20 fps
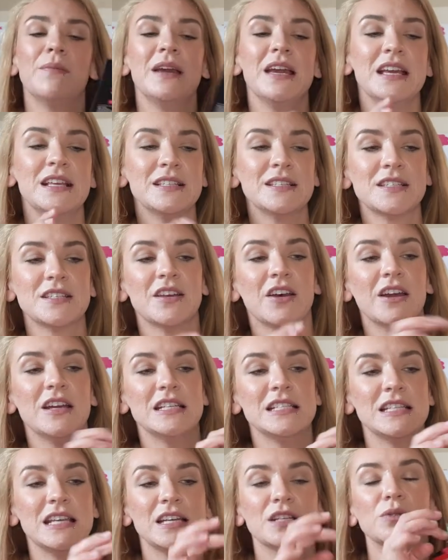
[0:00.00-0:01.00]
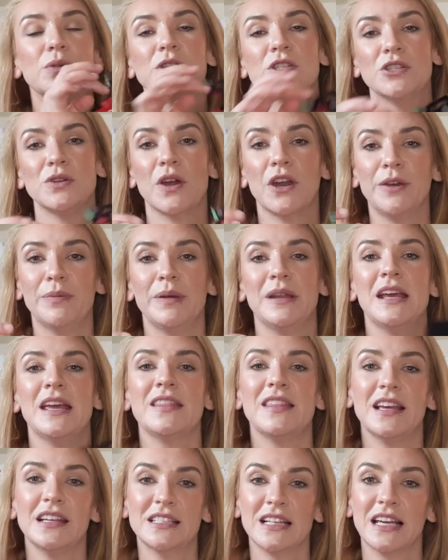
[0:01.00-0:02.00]
Inside this, once you open
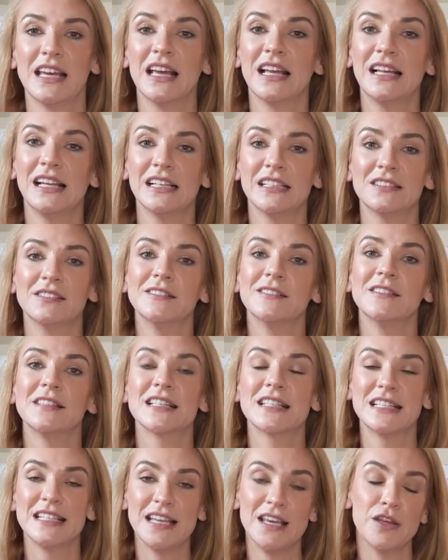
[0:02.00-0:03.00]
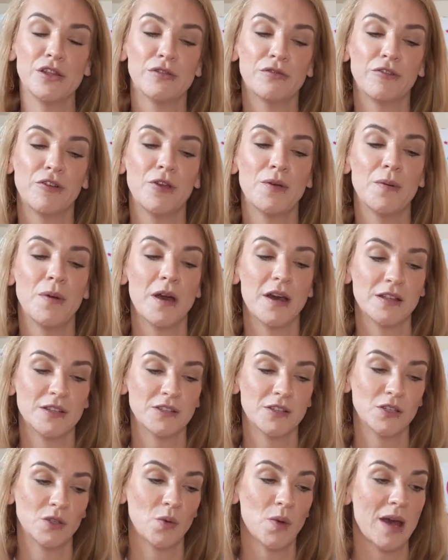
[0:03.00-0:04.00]
it, there's like a little see-through
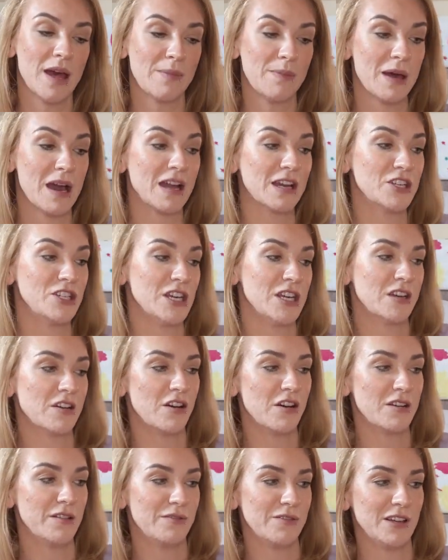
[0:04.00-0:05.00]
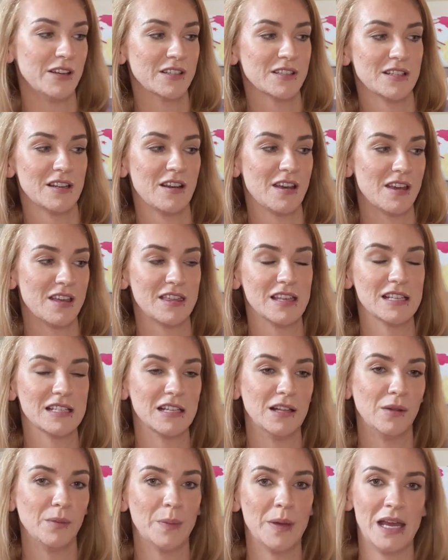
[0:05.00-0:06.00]
square packaging. Kind of looks like this
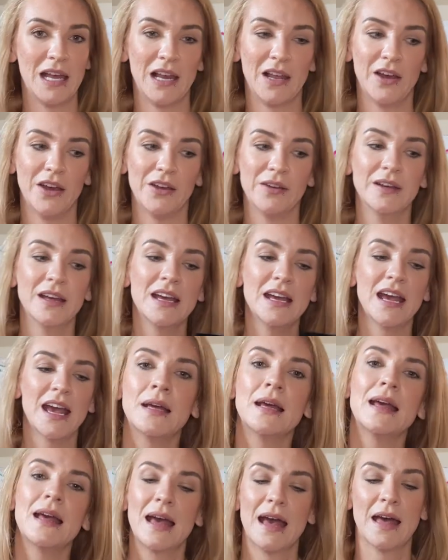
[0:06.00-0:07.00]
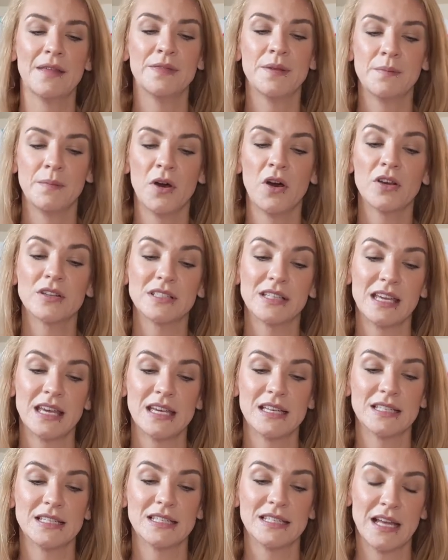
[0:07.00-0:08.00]
little pillow. And the mask
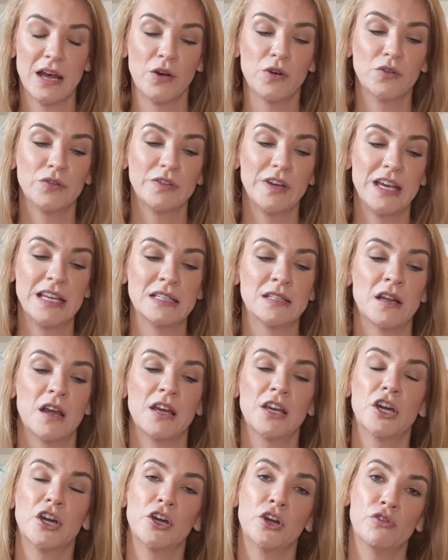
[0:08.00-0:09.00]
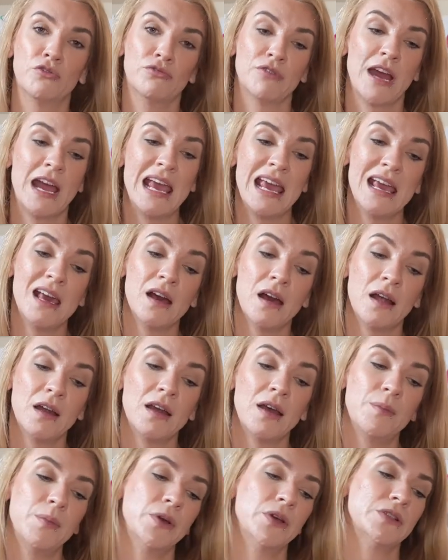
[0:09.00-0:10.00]
itself is like a grey
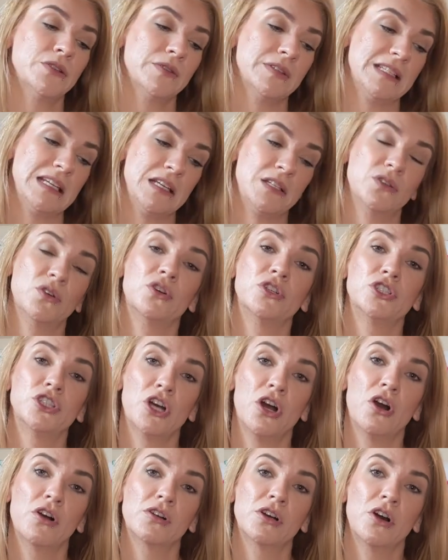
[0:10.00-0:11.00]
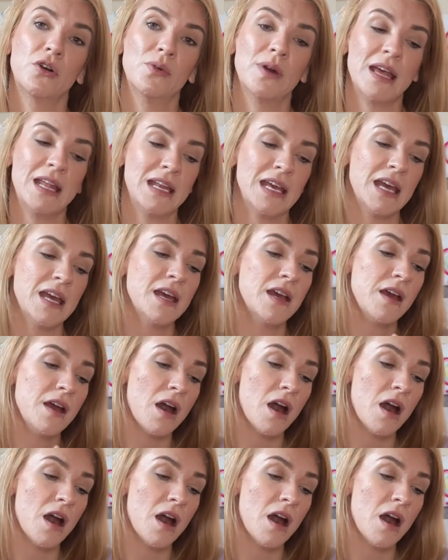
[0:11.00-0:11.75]
colour because obviously it's got charcoal in it.